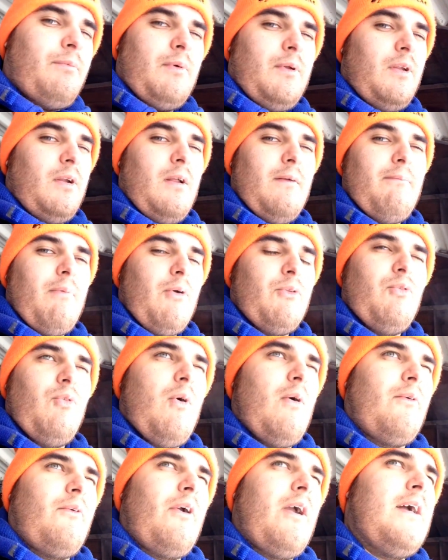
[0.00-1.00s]
know, about
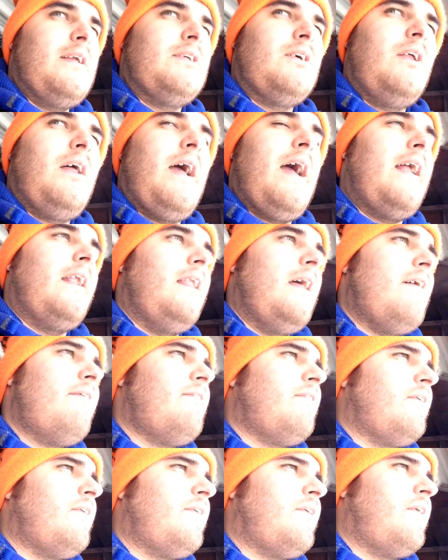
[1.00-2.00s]
12 grand's all I had
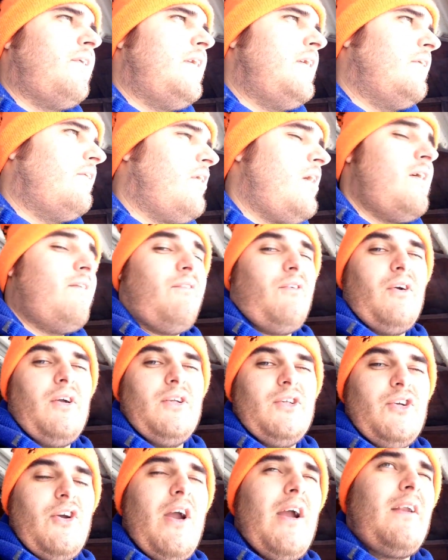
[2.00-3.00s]
left, or 13 grand for a
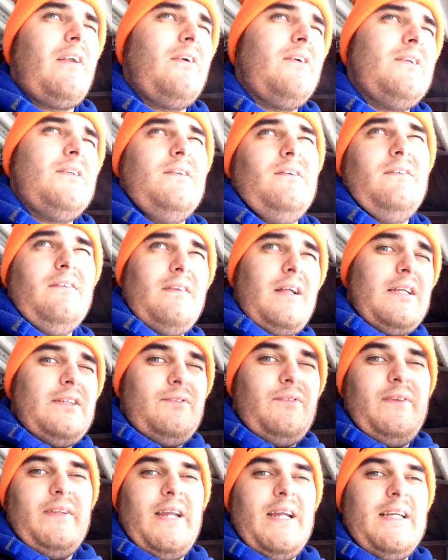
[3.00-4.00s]
tractor. So that's where the